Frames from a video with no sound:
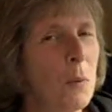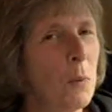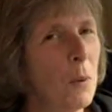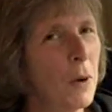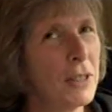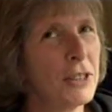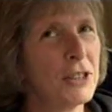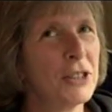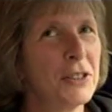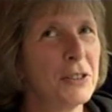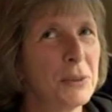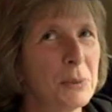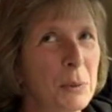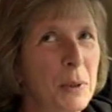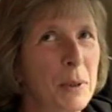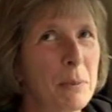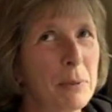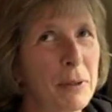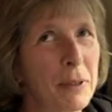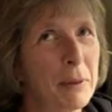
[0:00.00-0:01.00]
Why shouldn't
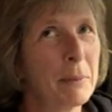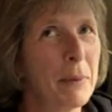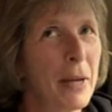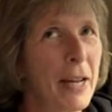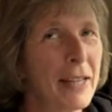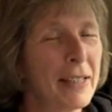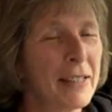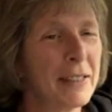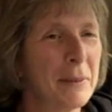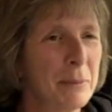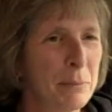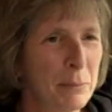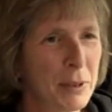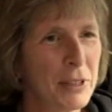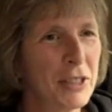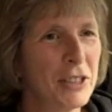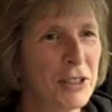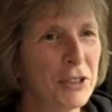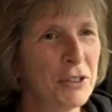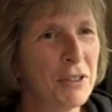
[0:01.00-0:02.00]
we bring back
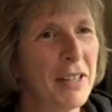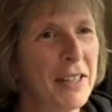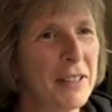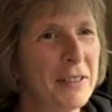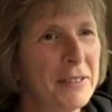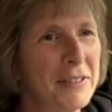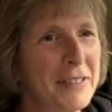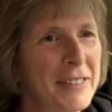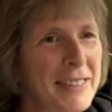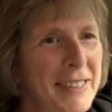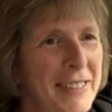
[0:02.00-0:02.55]
British Rail?